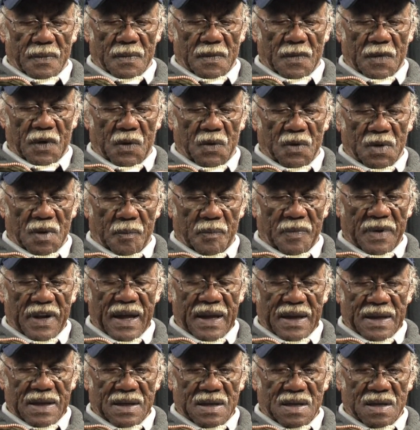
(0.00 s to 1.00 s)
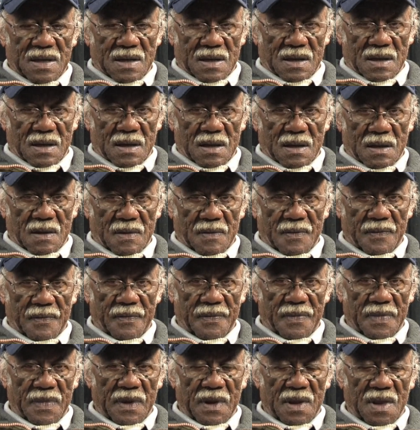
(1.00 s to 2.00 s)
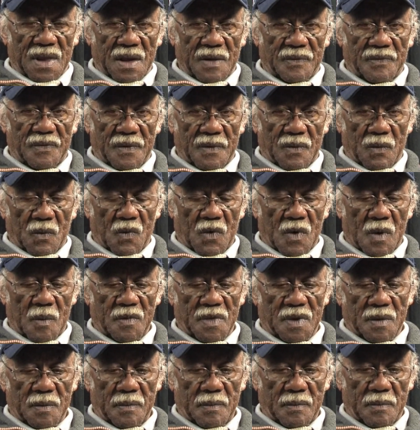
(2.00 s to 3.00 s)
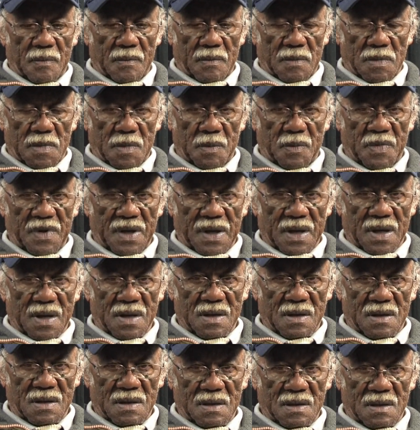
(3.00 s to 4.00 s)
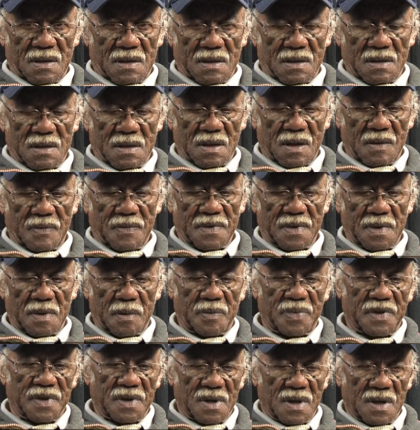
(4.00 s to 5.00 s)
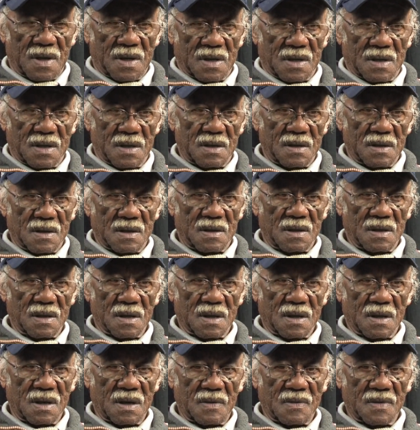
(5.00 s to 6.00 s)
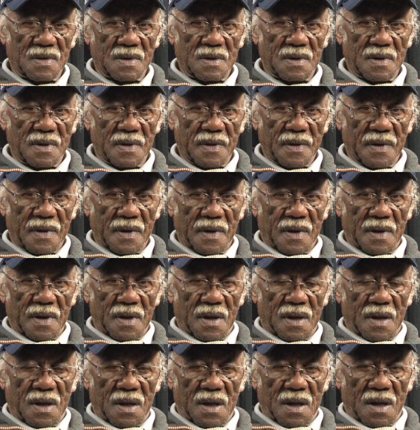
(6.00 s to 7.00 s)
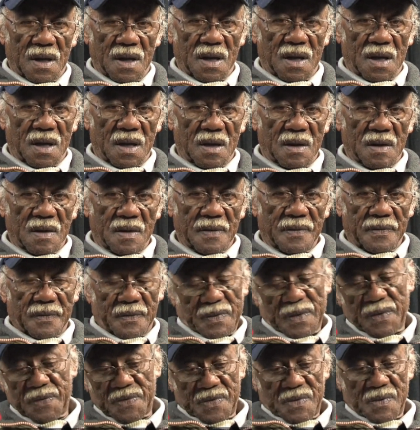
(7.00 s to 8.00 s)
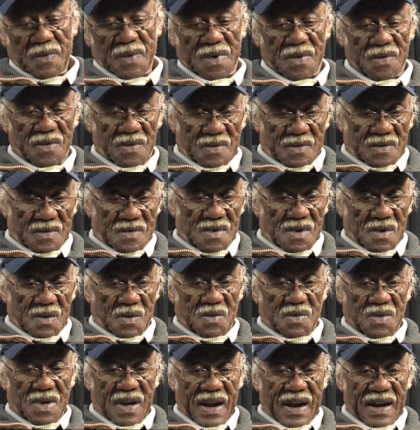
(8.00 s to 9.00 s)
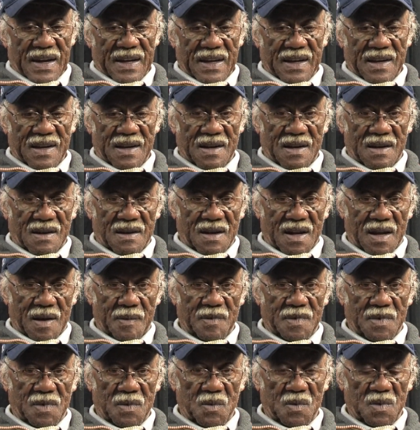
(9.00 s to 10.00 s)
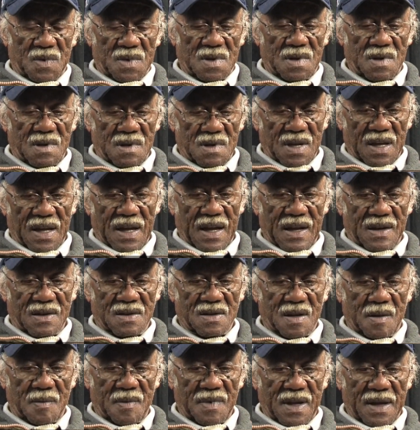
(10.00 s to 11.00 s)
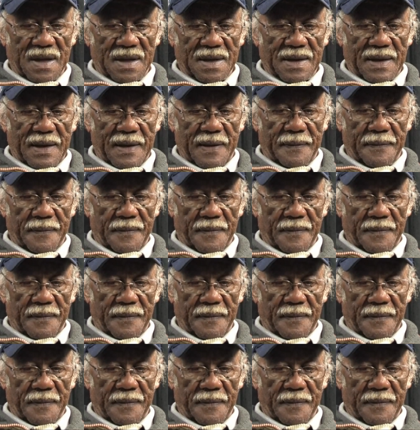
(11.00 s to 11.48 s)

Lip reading: on their blankets, they warmed the brick stuff, and they put under the cover. And we tried that time to day out, something like that.